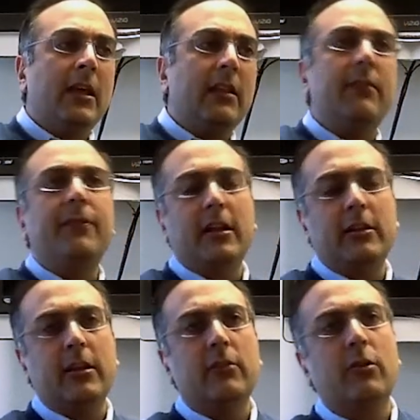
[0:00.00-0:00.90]
Then
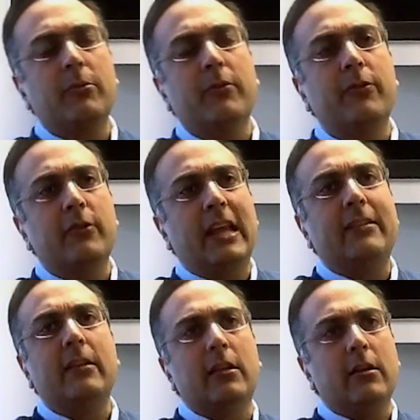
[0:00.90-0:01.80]
finally, in terms of
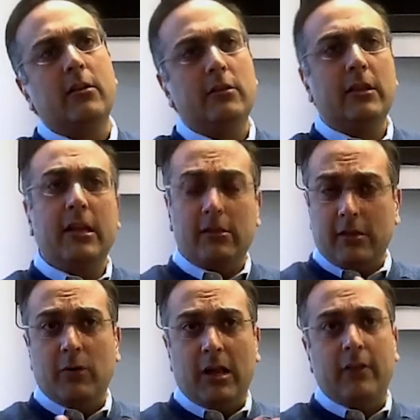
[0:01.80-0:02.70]
selecting
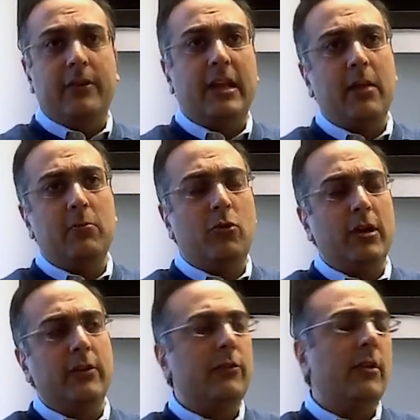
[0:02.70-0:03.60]
clinically relevant
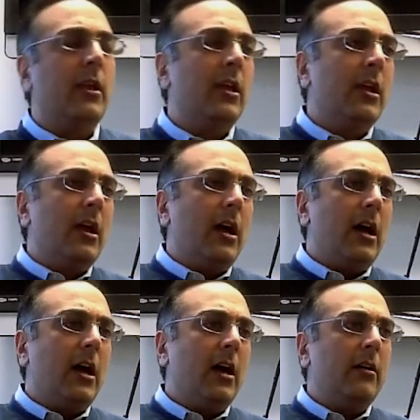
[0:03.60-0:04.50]
endpoints,
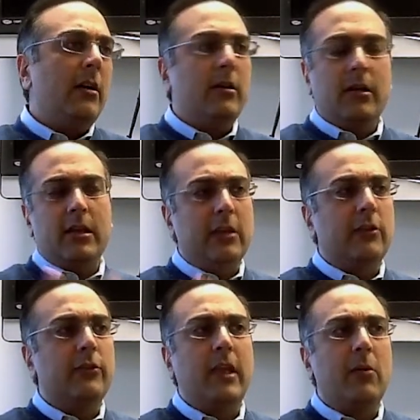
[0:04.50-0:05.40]
again,
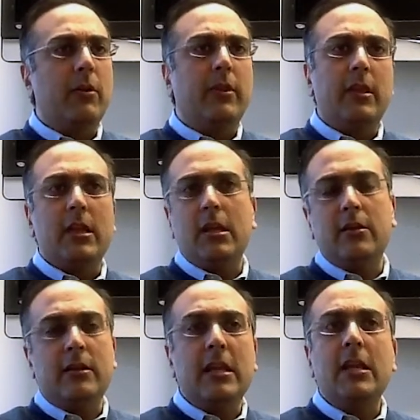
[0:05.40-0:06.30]
to stay with
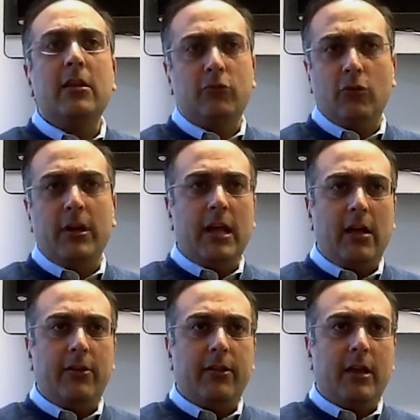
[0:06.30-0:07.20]
the knee joint
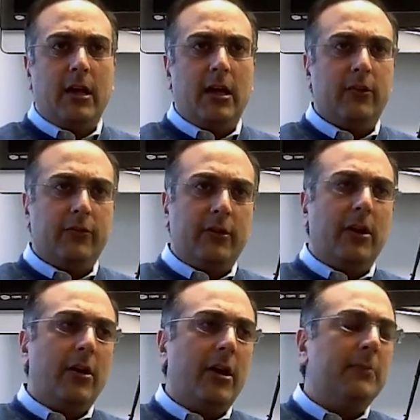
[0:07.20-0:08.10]
health
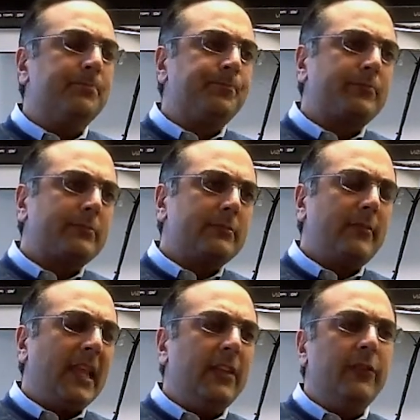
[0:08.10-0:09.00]
scenario,
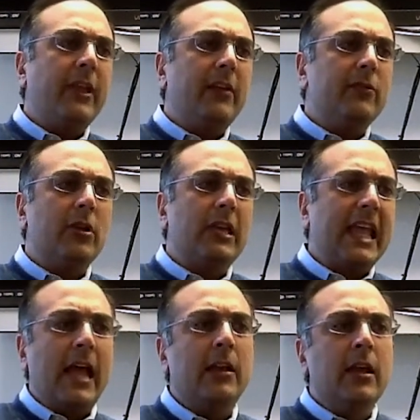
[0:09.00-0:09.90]
instead of
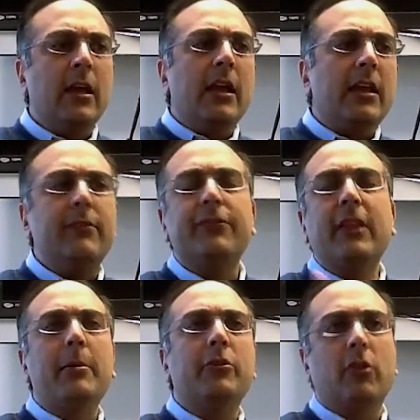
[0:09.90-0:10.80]
looking at
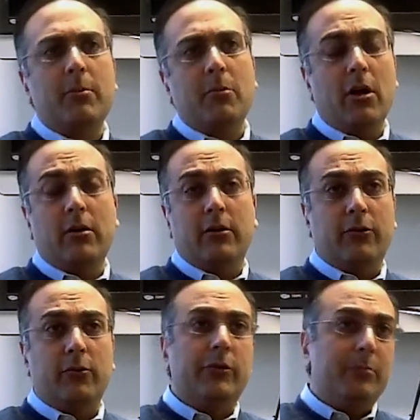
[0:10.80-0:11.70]
inflammatory
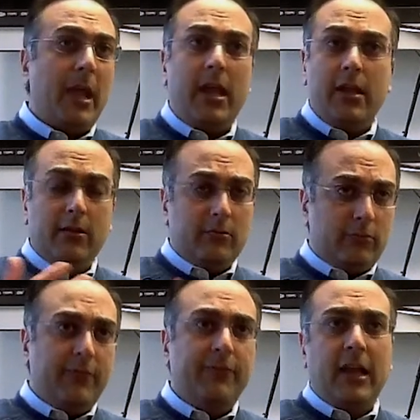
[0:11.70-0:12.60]
markers, which may
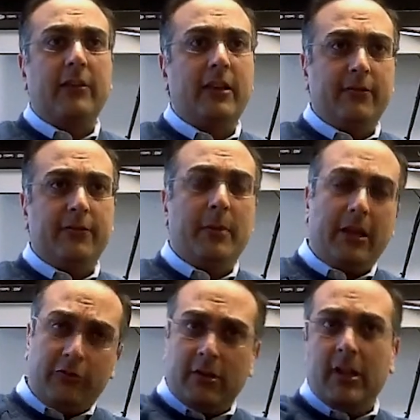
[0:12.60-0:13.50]
reflect
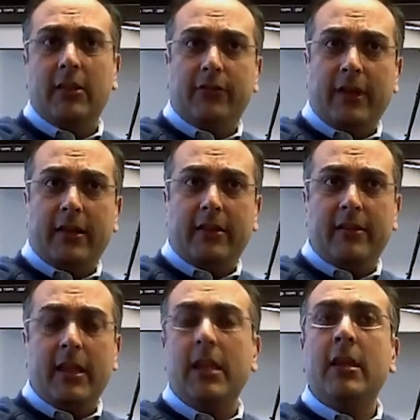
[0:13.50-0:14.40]
inflammation inside the
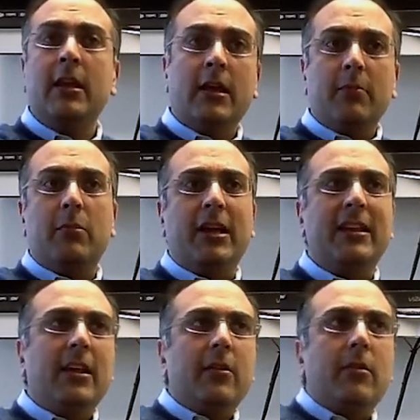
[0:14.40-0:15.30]
knee, but